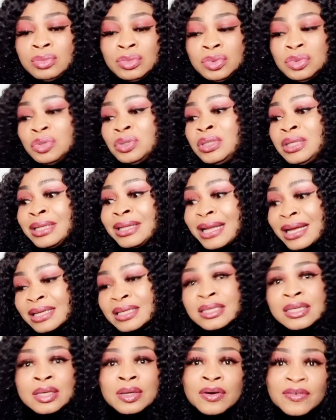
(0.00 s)
to the
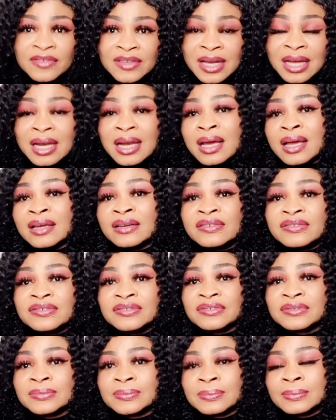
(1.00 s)
last day of their
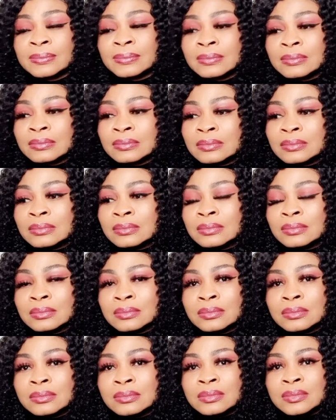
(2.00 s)
life.
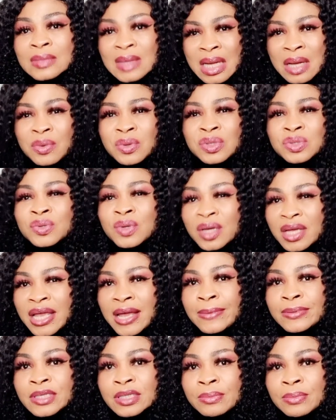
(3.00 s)
That was what
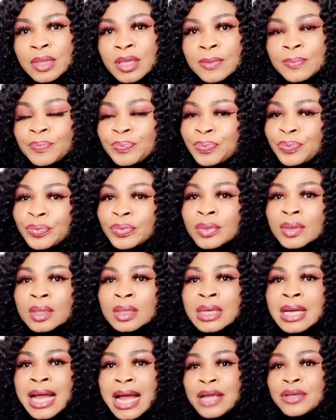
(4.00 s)
kept me.
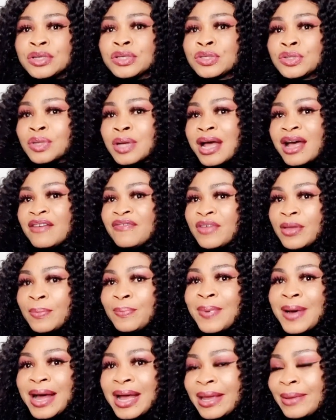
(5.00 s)
I used to have a
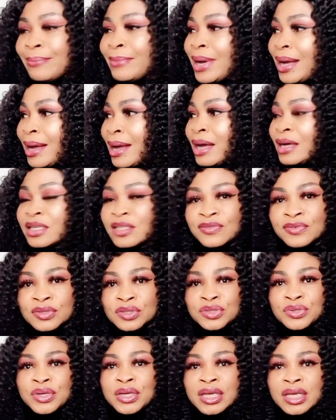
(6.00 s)
bar in my house for
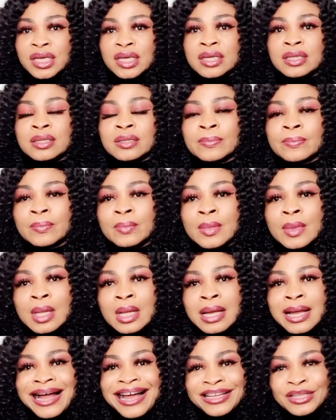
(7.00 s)
drinking.
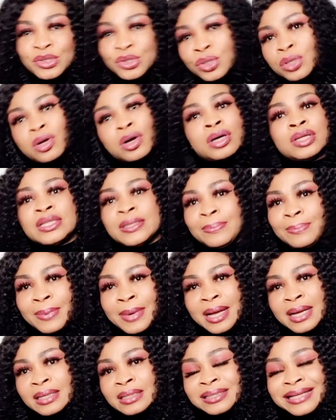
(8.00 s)
I took all the
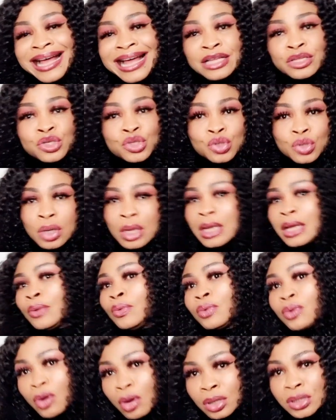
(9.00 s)
bars. I threw
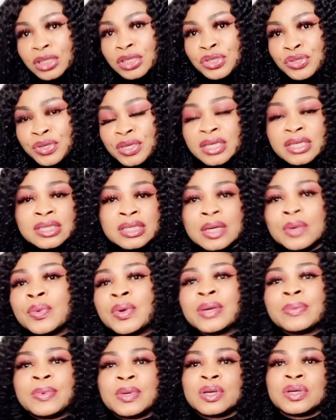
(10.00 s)
all the drinks
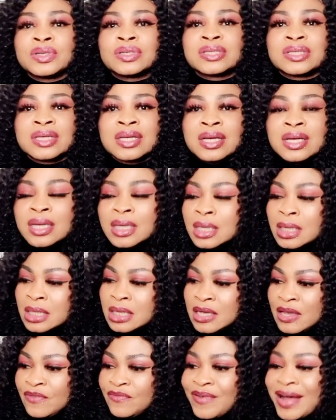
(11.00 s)
away because
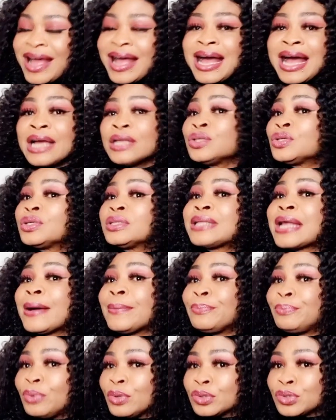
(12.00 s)
if I handle
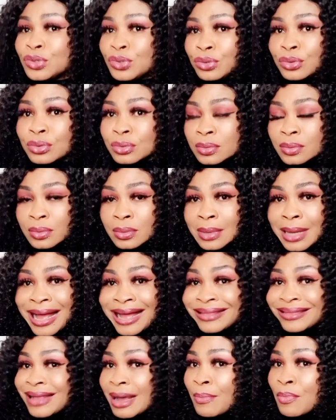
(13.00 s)
that bottle
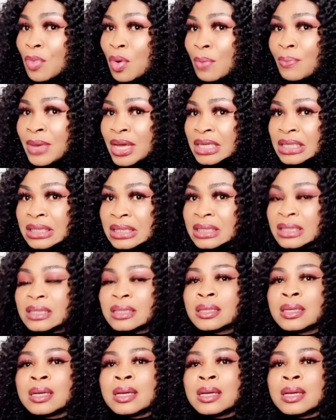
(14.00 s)
at that moment,